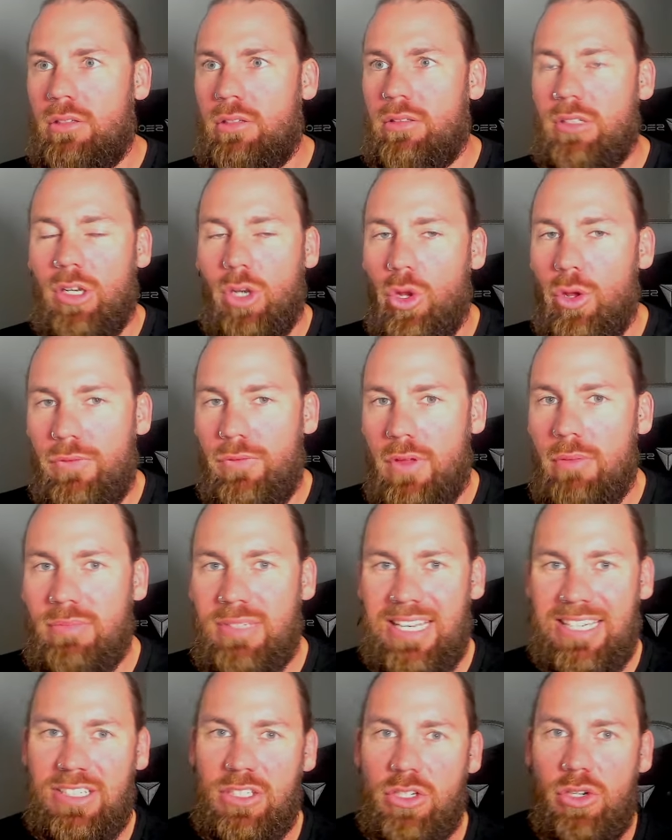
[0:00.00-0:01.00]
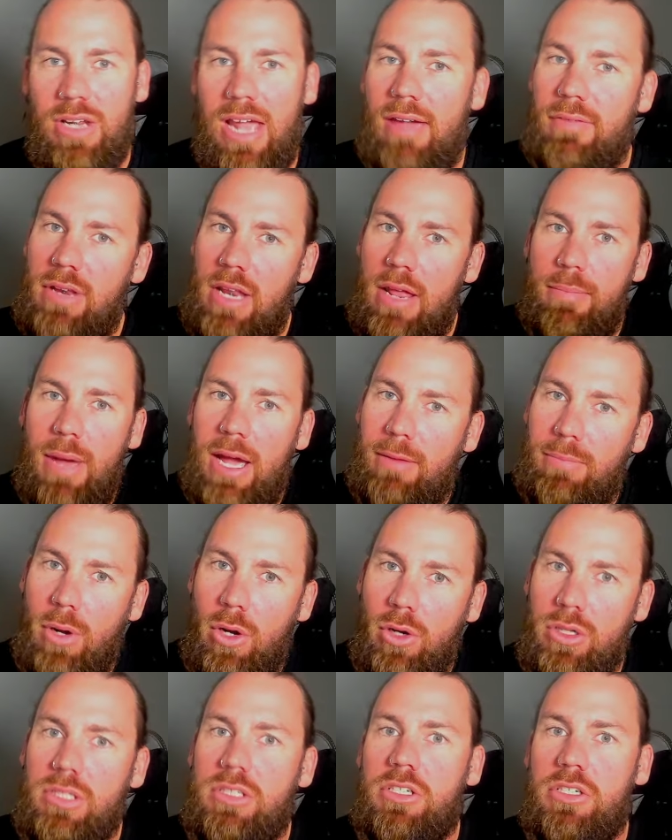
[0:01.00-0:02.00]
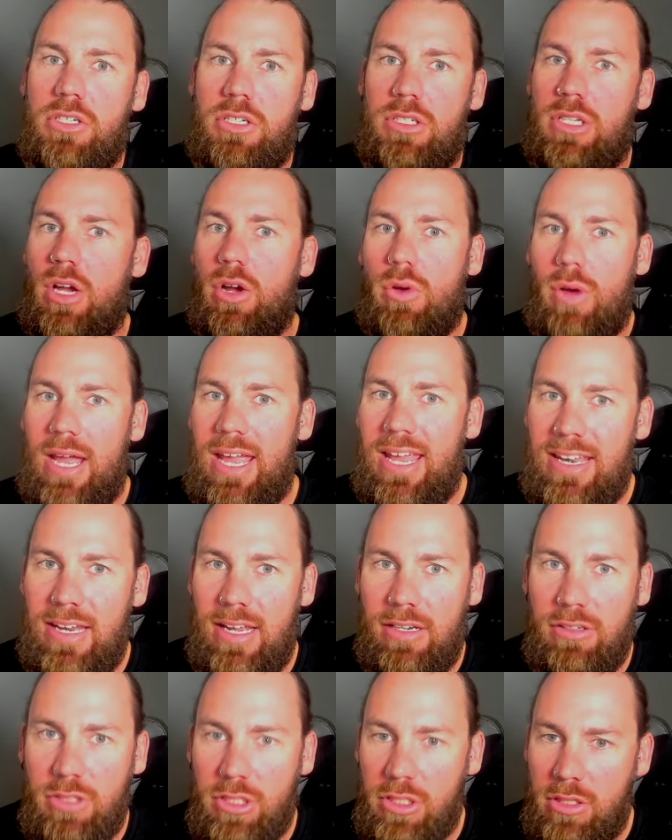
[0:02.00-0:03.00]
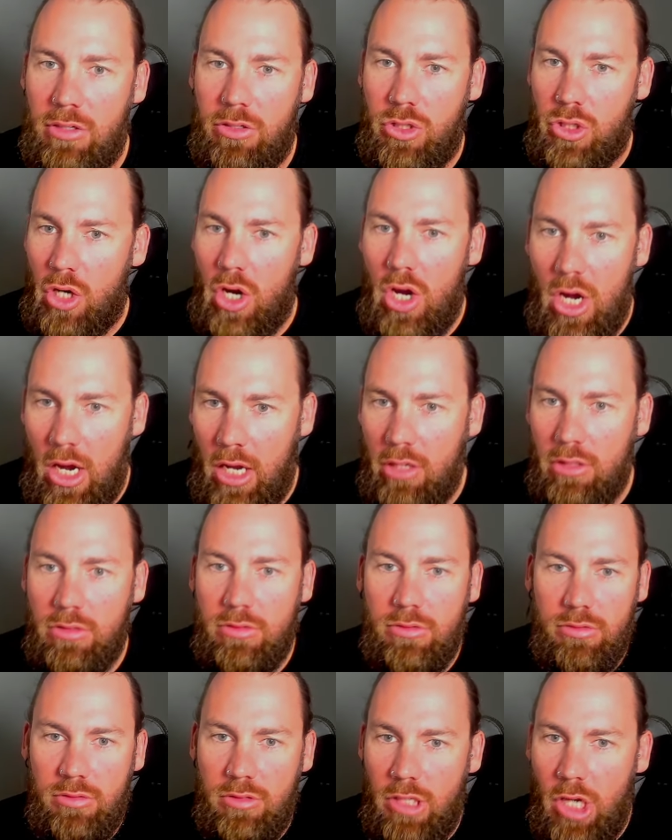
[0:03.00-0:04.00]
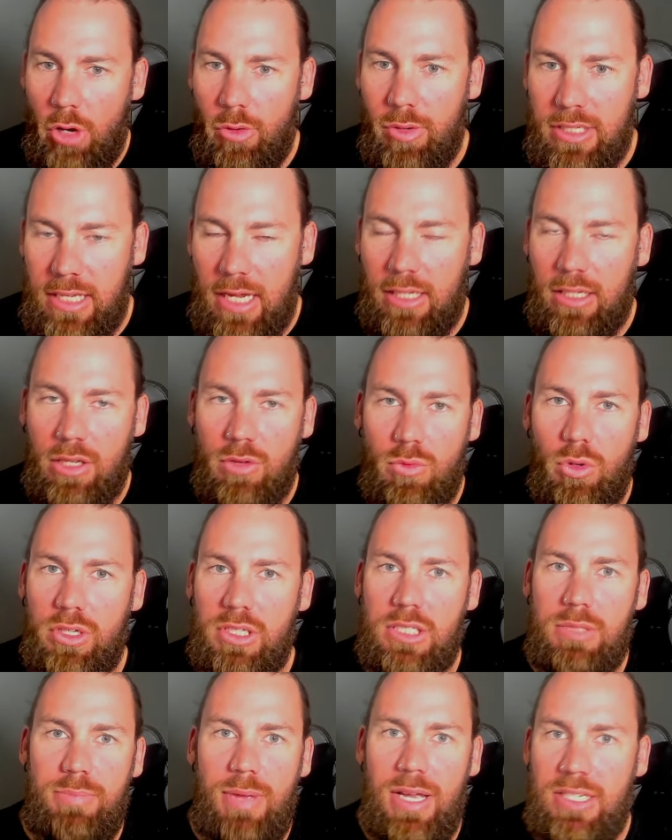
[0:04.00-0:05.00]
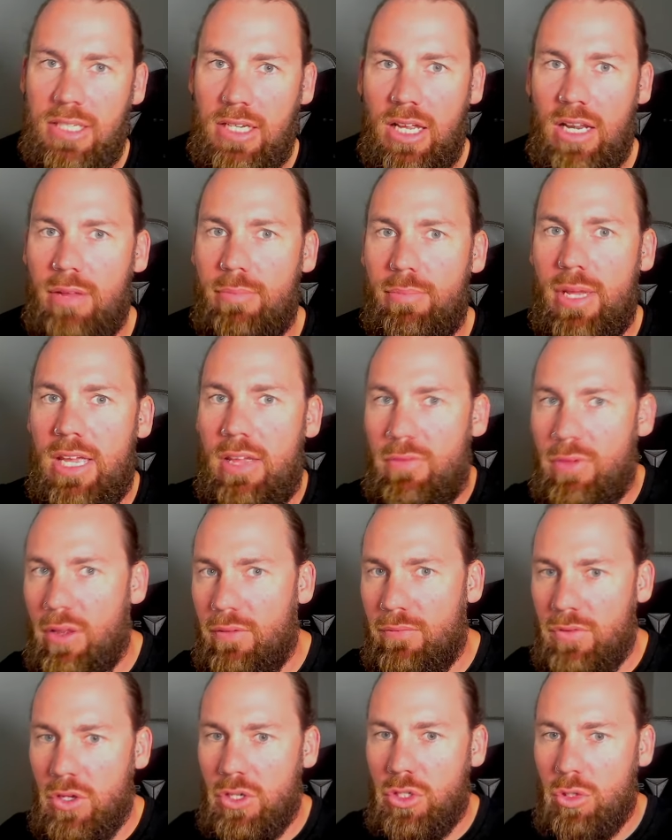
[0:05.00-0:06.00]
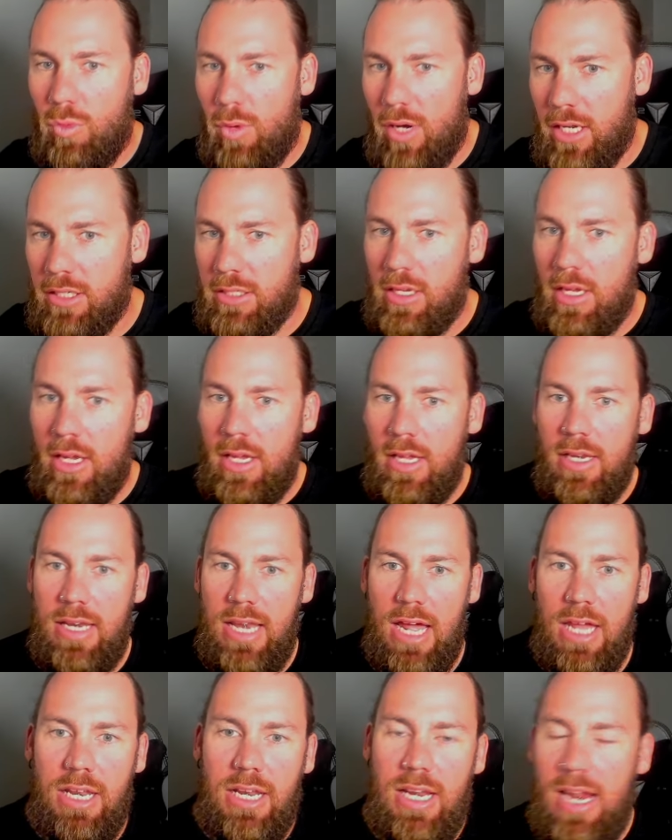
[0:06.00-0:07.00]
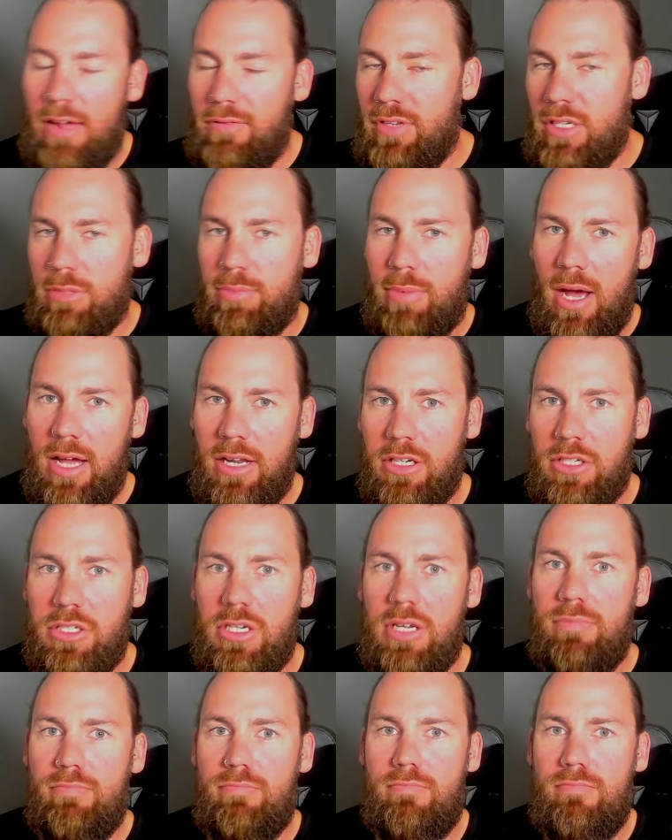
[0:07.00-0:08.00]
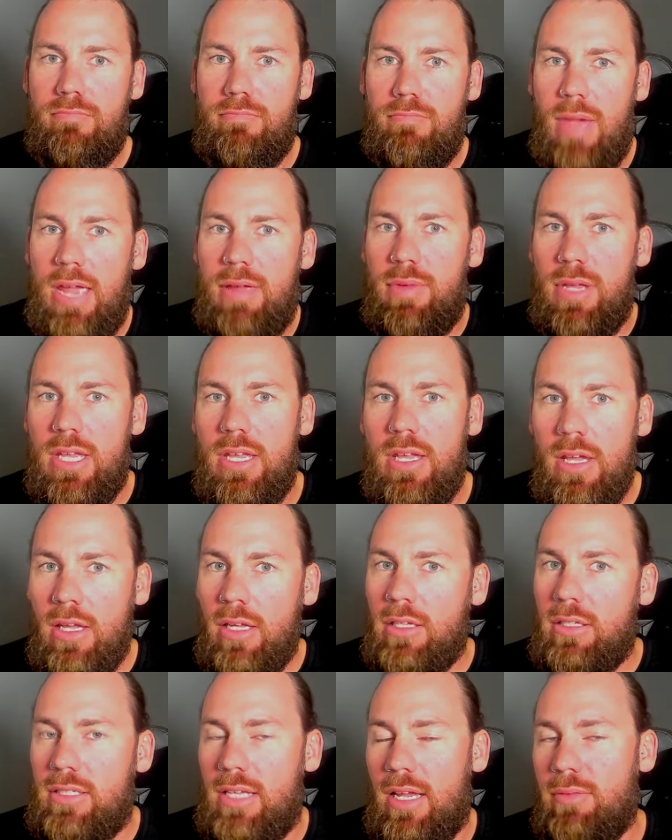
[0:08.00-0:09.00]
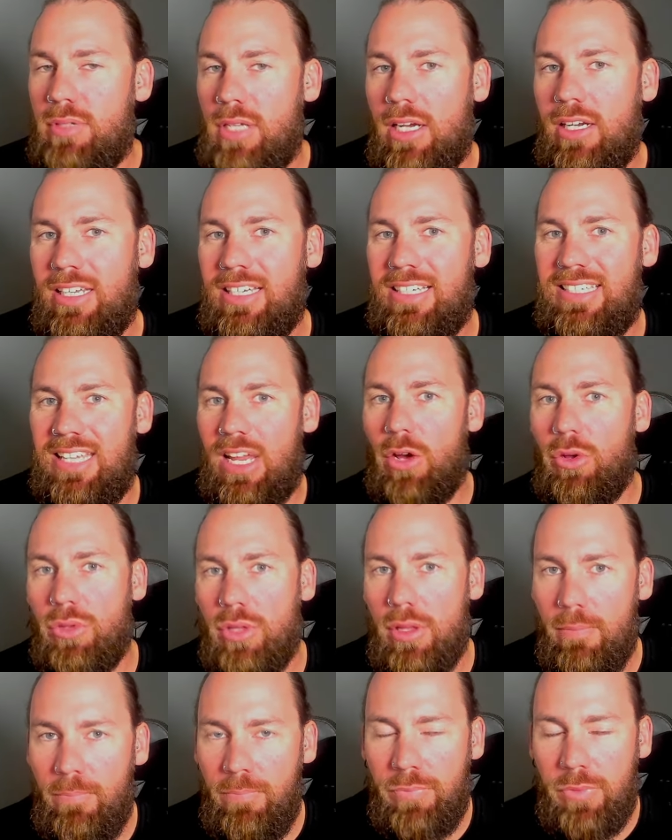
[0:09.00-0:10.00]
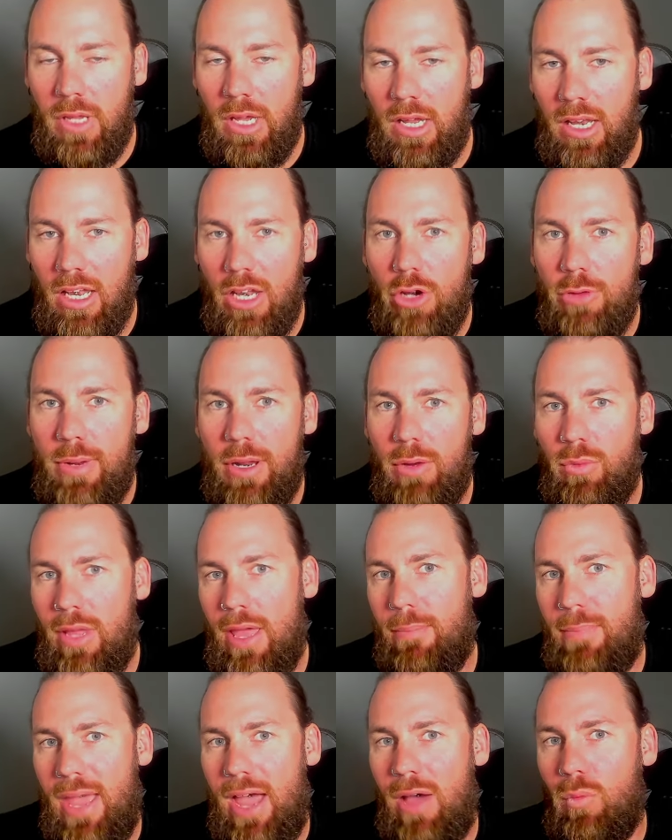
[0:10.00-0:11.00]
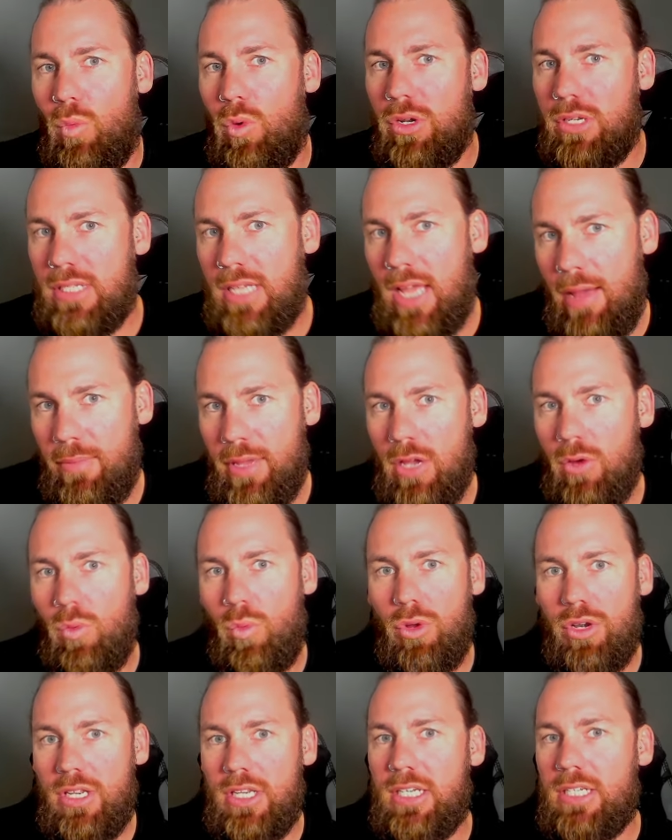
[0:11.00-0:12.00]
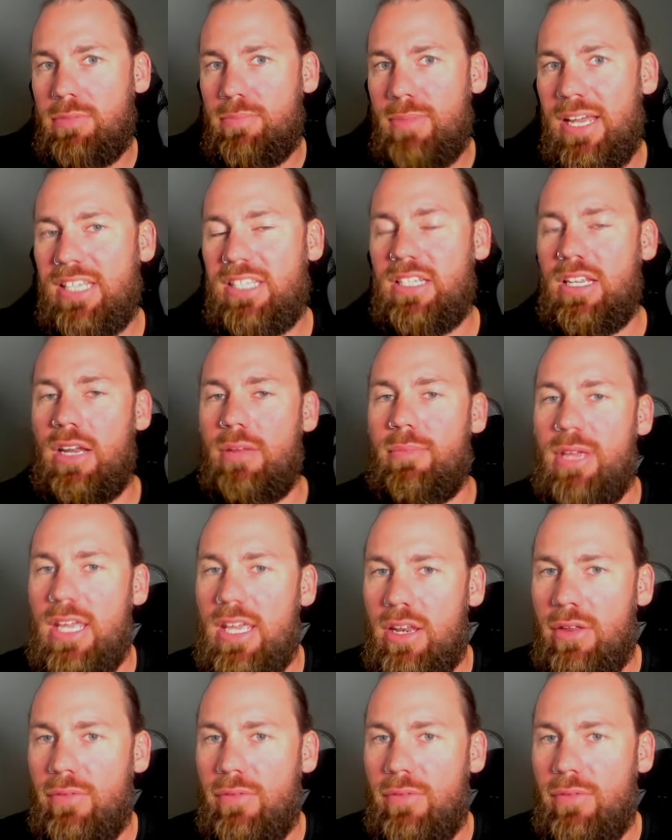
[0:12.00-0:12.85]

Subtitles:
Illuvium does not have in their back pocket to just go ahead and just trial, know exactly what the specs are going to be for the future ones. Now that they have this partnership, maybe Samsung can tell them a little bit about what's coming, what are the specs going to be in the